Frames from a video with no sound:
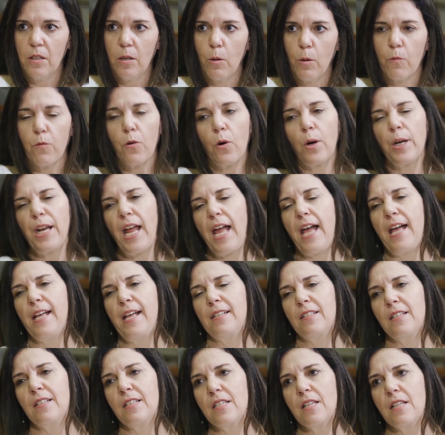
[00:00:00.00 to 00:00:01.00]
for an
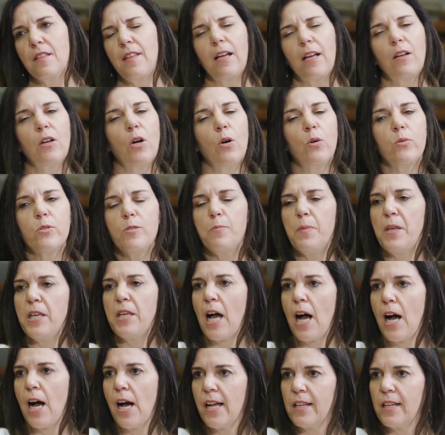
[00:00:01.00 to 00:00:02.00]
end that goes
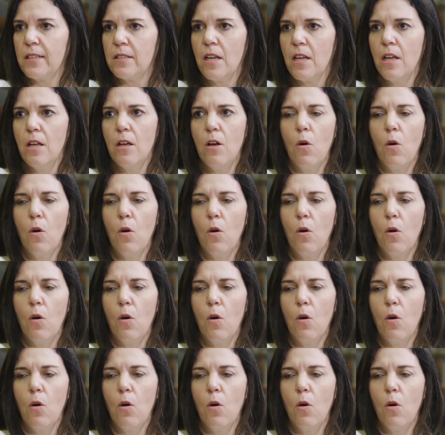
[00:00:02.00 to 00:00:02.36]
beyond